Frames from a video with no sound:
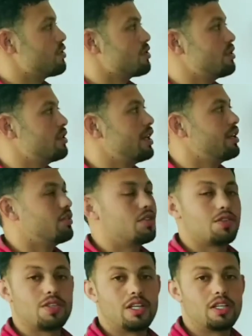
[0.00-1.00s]
should
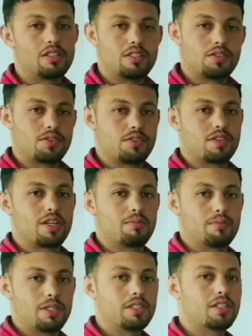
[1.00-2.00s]
understand this
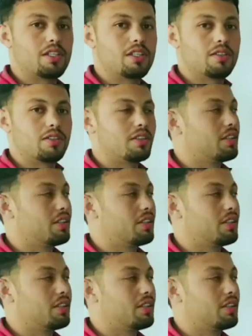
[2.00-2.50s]
completely,